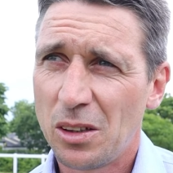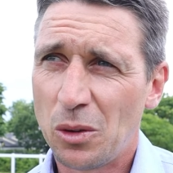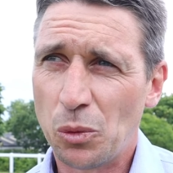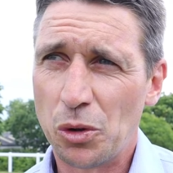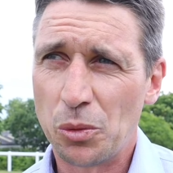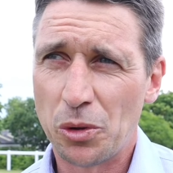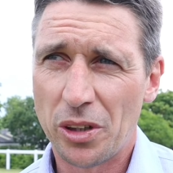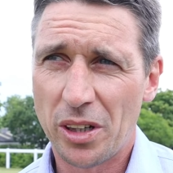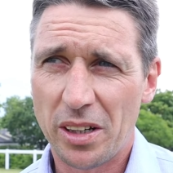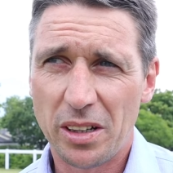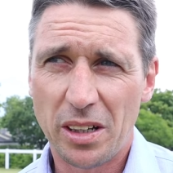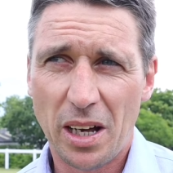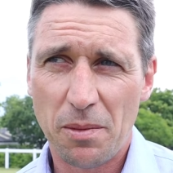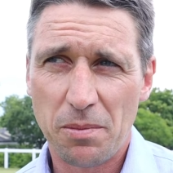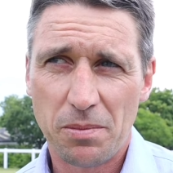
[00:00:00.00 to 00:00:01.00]
the one word
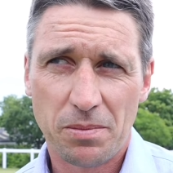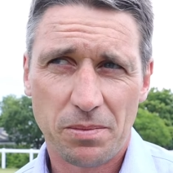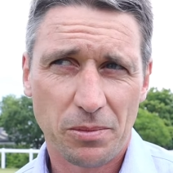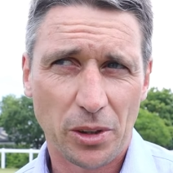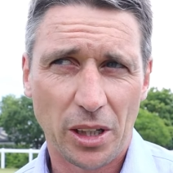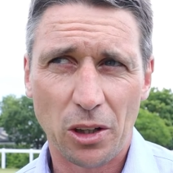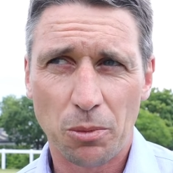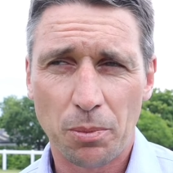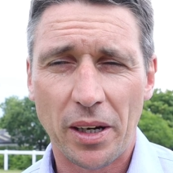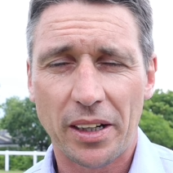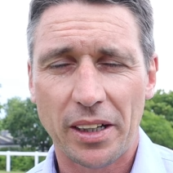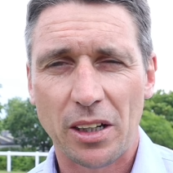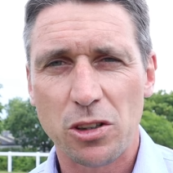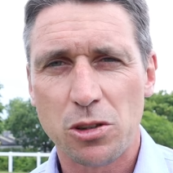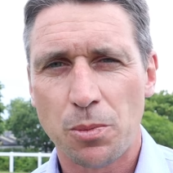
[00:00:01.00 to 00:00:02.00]
when I look
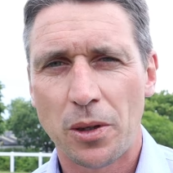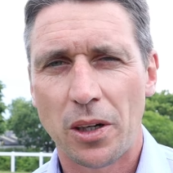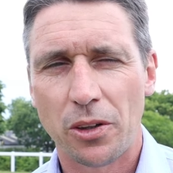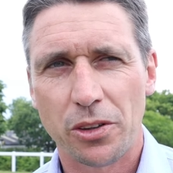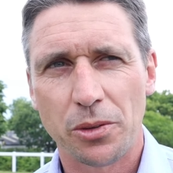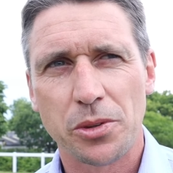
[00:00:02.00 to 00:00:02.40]
back now, is proud.